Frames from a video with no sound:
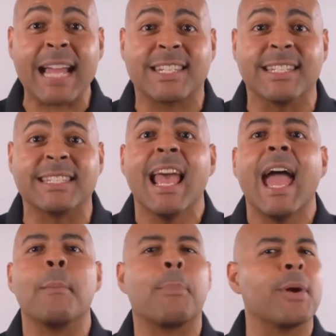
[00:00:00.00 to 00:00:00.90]
and I
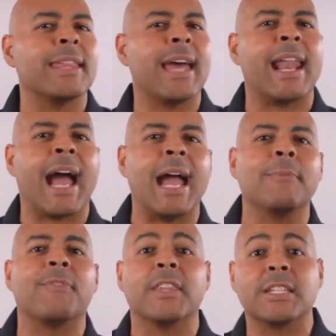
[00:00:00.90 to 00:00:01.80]
guess it keeps popping
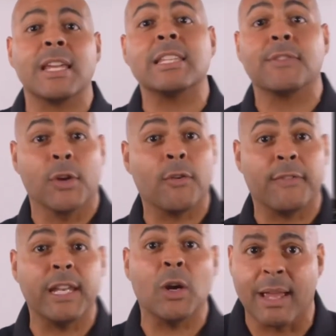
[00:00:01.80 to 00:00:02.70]
up. Also,
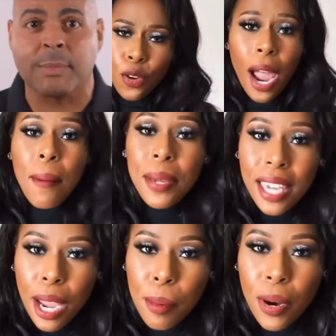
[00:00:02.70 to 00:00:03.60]
it was an ad.
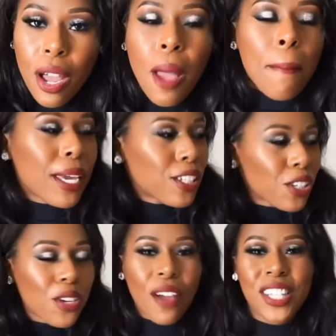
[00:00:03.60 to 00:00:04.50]
You can join the
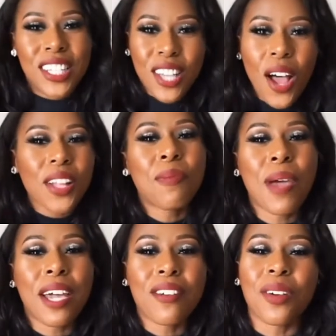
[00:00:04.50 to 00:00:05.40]
Spurs virtual
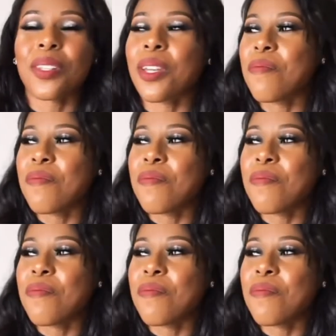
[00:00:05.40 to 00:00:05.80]
family. I'll